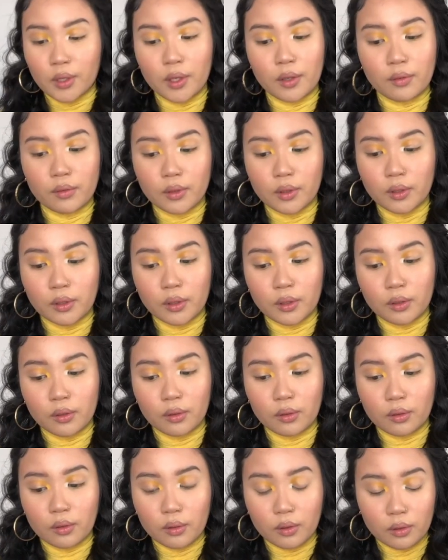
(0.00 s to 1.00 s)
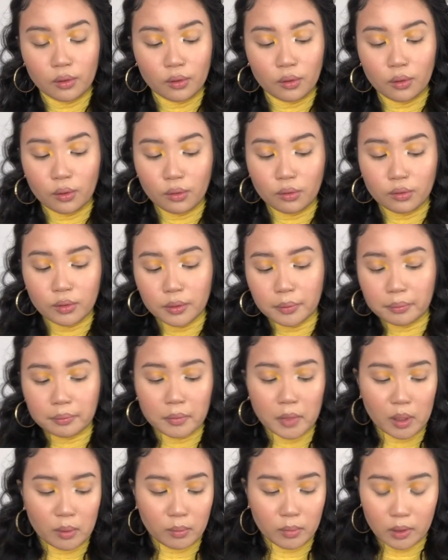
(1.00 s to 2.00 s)
I have done it a little over?
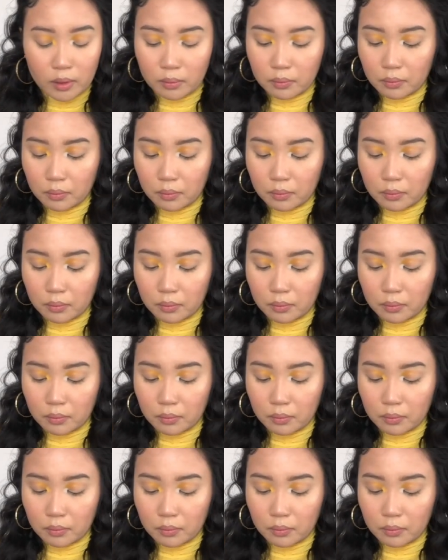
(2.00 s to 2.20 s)
Maybe.